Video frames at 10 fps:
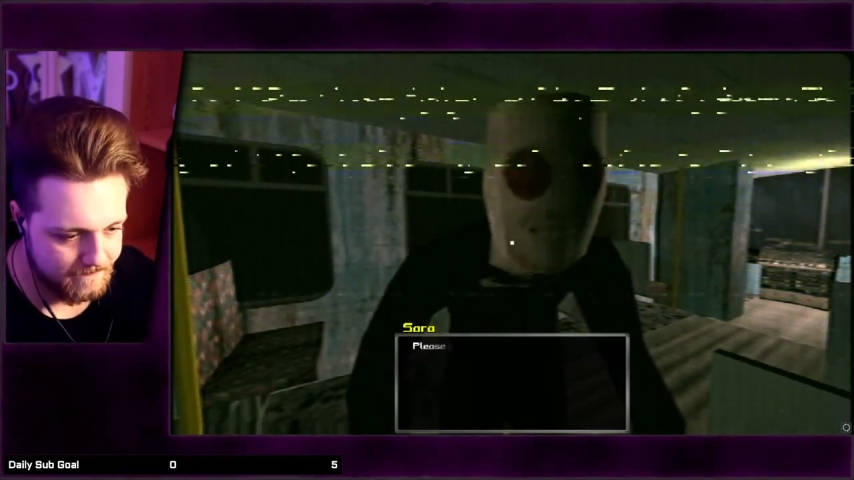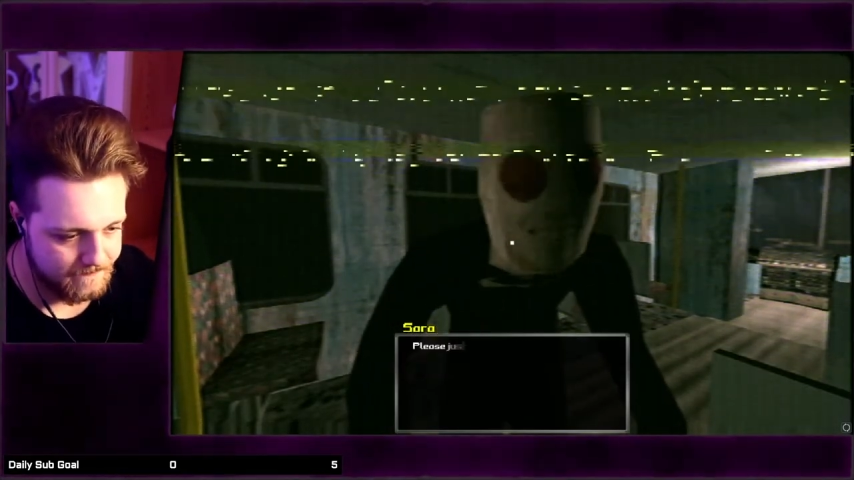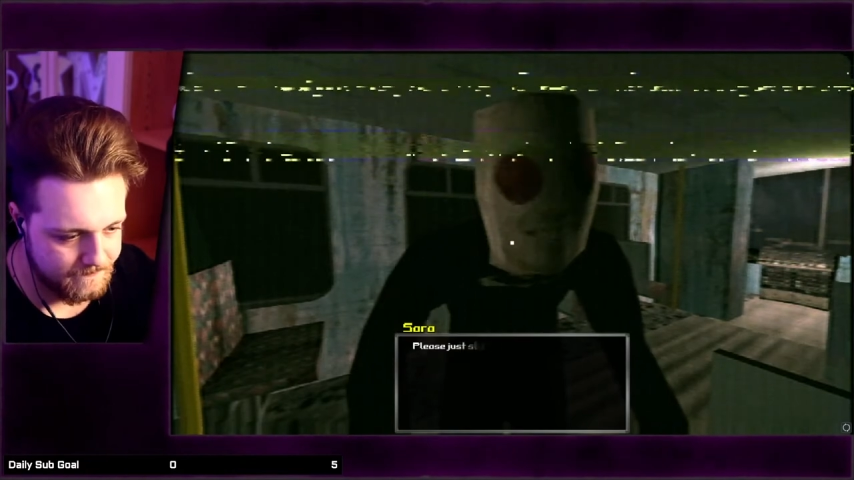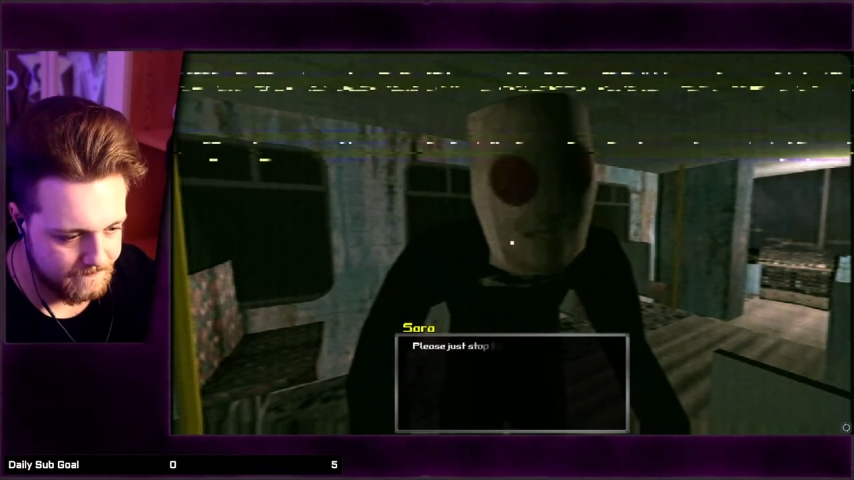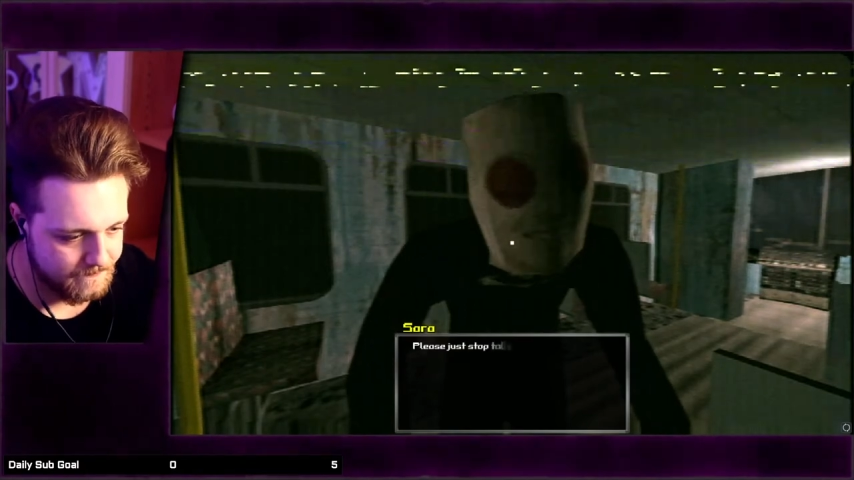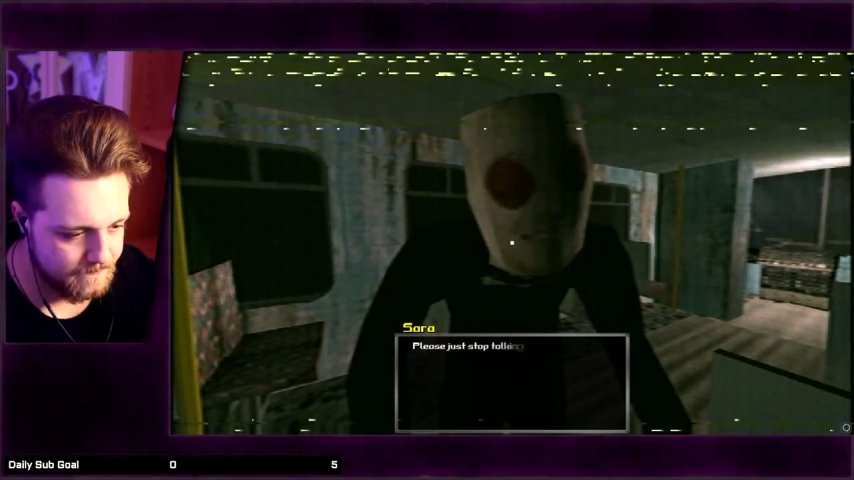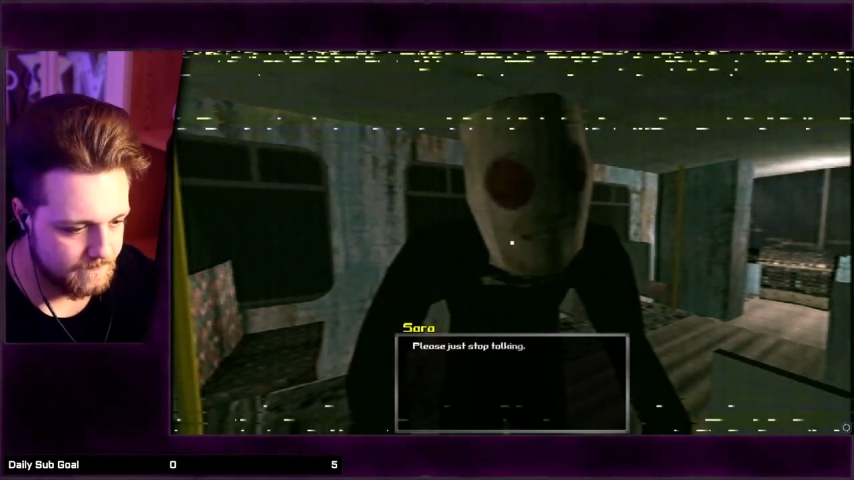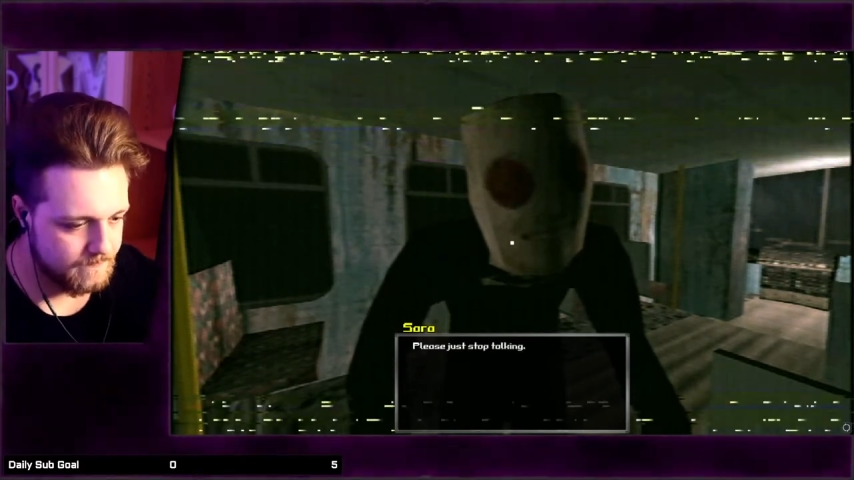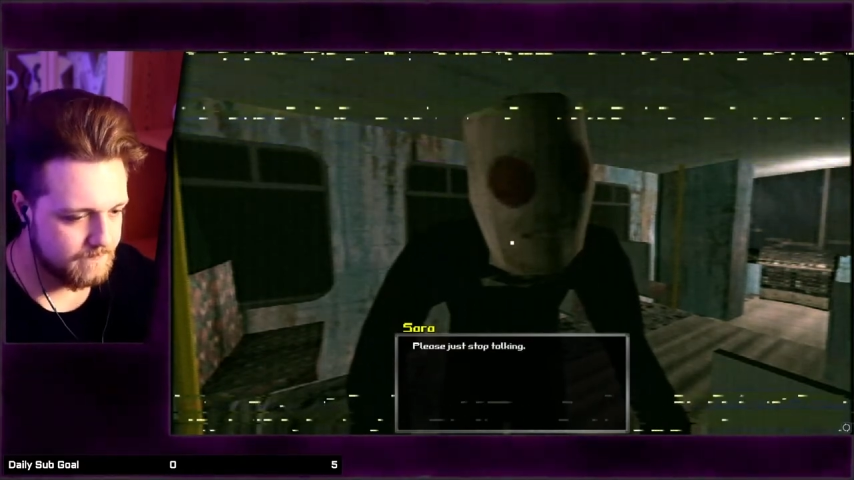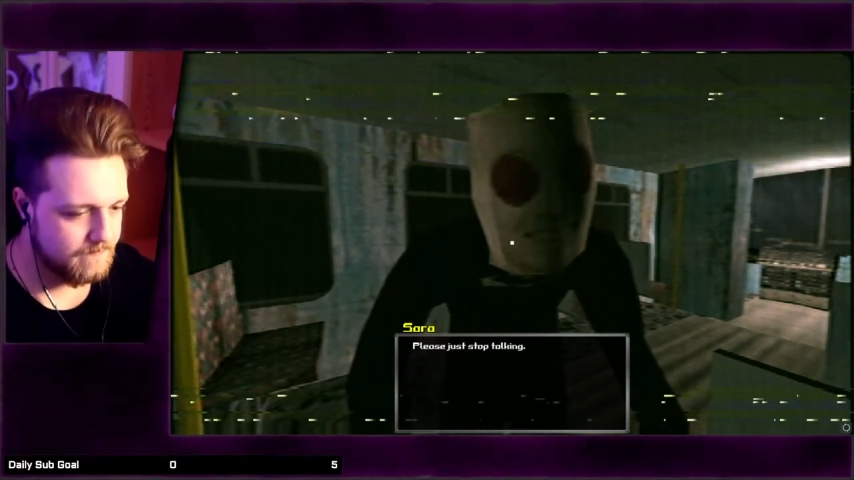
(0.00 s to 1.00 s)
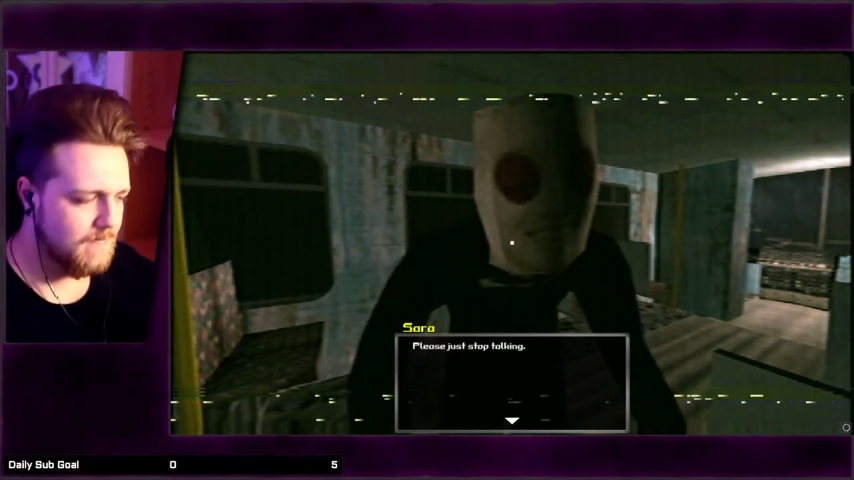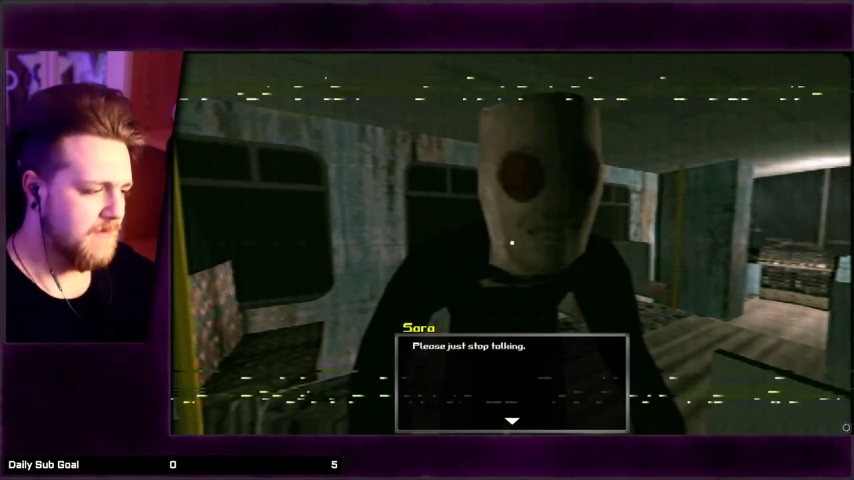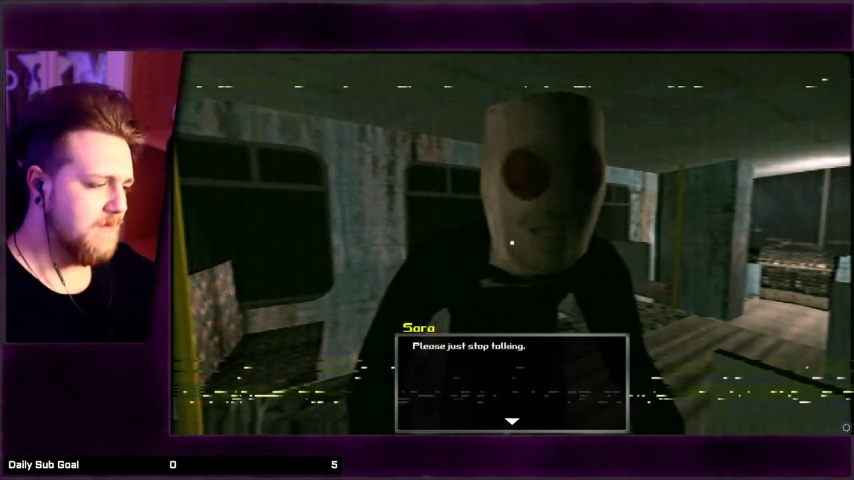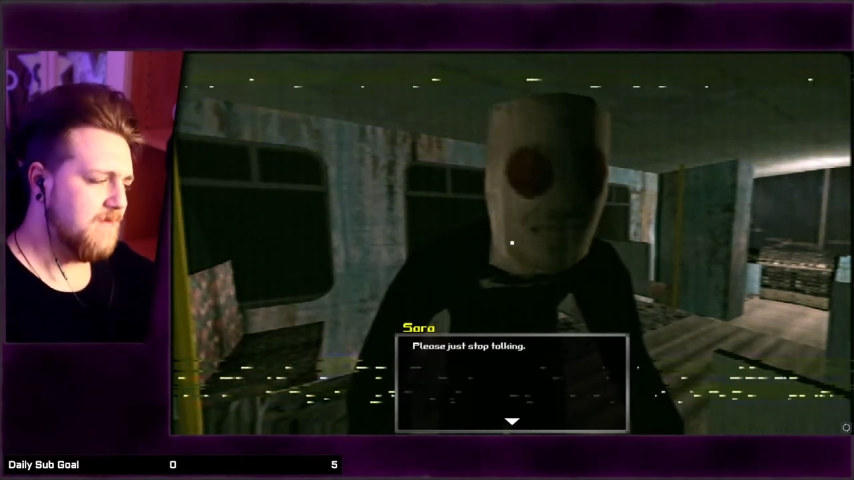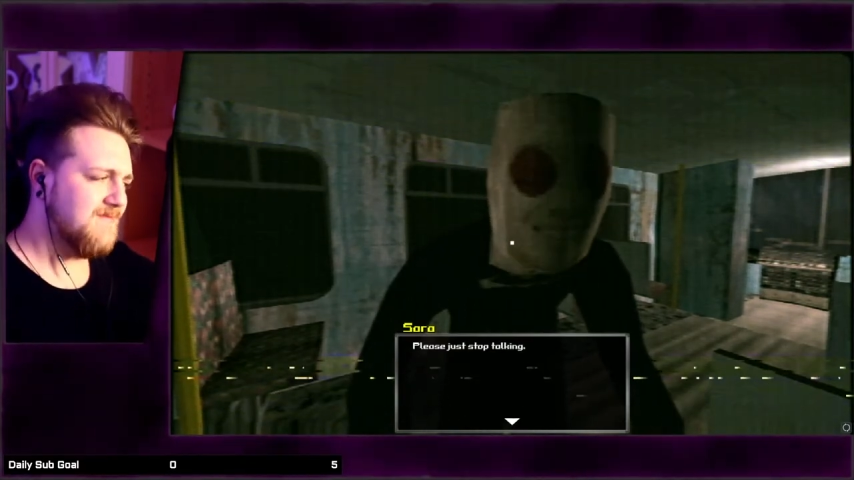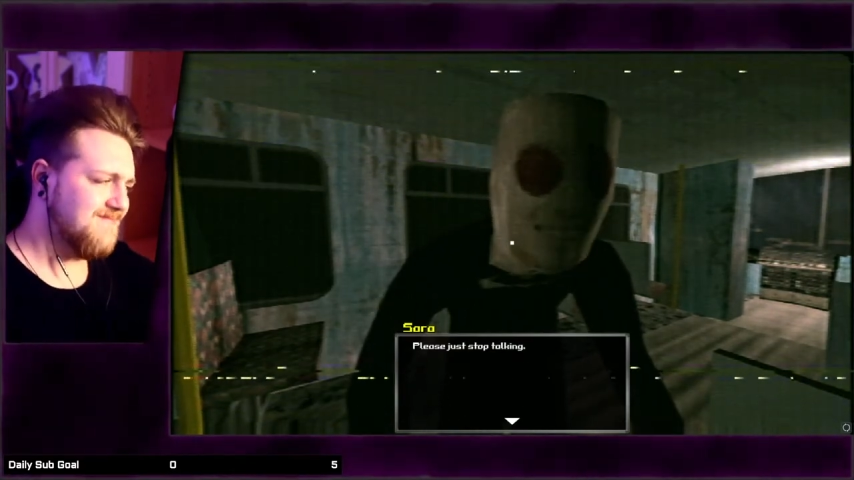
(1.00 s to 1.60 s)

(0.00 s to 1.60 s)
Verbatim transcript: Please, just stop talking.